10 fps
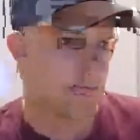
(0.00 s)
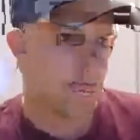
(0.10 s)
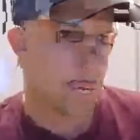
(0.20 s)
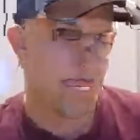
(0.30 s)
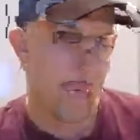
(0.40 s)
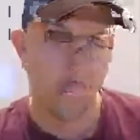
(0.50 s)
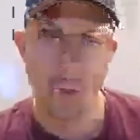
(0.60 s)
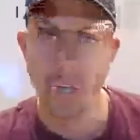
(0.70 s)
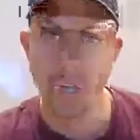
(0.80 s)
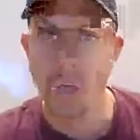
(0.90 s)
that we're a
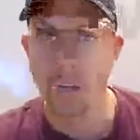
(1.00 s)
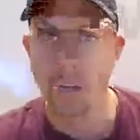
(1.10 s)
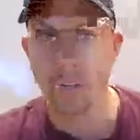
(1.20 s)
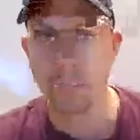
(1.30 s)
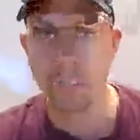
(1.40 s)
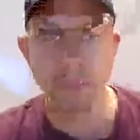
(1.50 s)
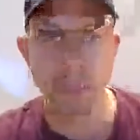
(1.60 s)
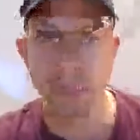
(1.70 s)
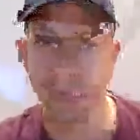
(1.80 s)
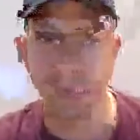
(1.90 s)
long-term
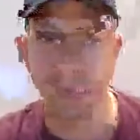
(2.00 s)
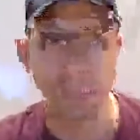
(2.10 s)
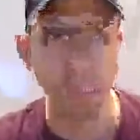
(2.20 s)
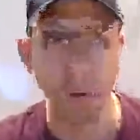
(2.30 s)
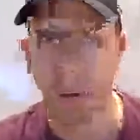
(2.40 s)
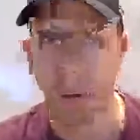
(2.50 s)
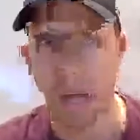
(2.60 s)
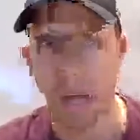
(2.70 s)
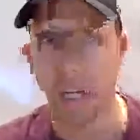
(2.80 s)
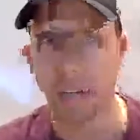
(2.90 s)
substance-first
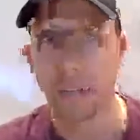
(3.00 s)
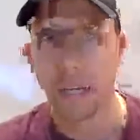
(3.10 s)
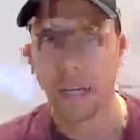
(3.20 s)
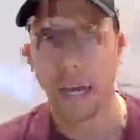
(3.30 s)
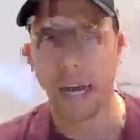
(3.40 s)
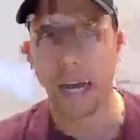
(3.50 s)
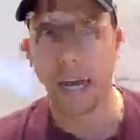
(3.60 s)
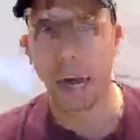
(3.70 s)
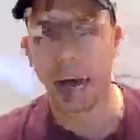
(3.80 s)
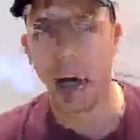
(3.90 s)
project.
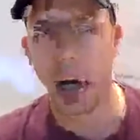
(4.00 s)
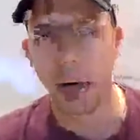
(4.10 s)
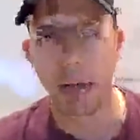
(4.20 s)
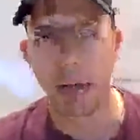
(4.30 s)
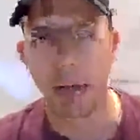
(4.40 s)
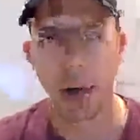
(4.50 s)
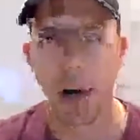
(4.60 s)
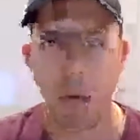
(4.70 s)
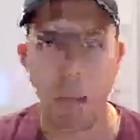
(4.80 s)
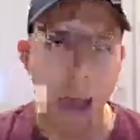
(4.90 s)
For good or for
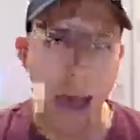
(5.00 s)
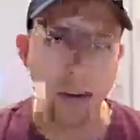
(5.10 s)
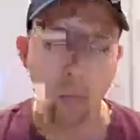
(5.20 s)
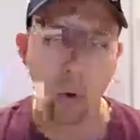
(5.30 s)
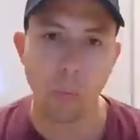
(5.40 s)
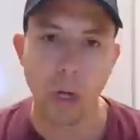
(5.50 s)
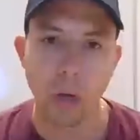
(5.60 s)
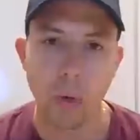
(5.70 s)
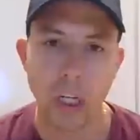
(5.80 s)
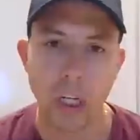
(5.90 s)
bad,
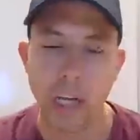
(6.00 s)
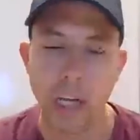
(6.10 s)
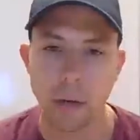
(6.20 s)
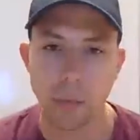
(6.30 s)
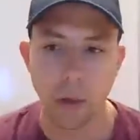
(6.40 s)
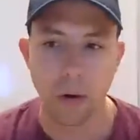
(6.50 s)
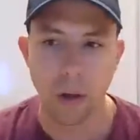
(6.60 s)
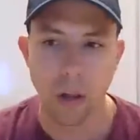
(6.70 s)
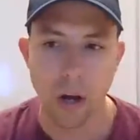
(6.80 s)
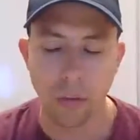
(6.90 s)
we adjust and we learn
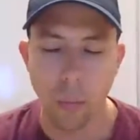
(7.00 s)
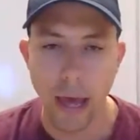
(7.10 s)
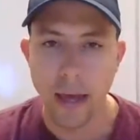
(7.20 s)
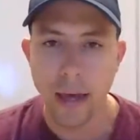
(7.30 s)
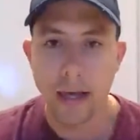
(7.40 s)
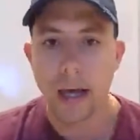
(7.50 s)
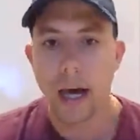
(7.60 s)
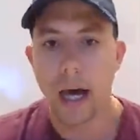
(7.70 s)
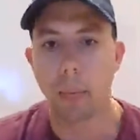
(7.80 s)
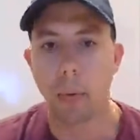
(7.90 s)
along the way.
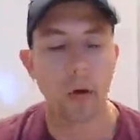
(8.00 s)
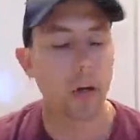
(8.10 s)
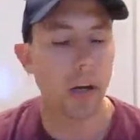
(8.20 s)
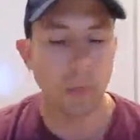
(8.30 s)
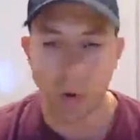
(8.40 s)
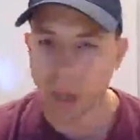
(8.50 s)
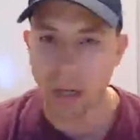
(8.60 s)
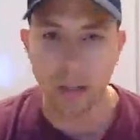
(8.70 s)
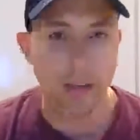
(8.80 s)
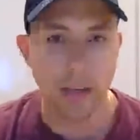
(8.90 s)
But we're going to
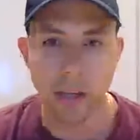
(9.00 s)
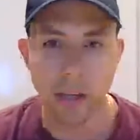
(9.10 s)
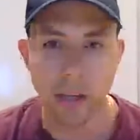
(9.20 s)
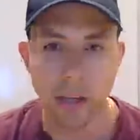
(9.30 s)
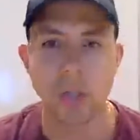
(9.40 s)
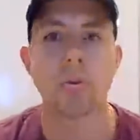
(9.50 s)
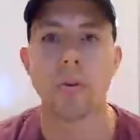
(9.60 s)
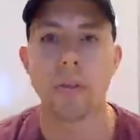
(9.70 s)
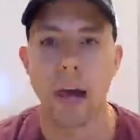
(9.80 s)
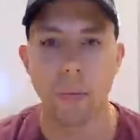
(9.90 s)
continue to stay true to
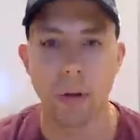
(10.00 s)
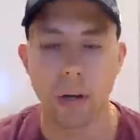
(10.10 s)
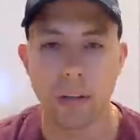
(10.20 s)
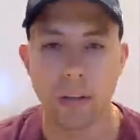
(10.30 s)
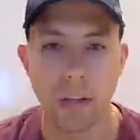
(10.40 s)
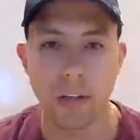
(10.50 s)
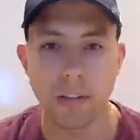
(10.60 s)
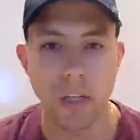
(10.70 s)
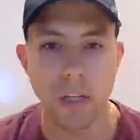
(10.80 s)
that. We're going to continue to stay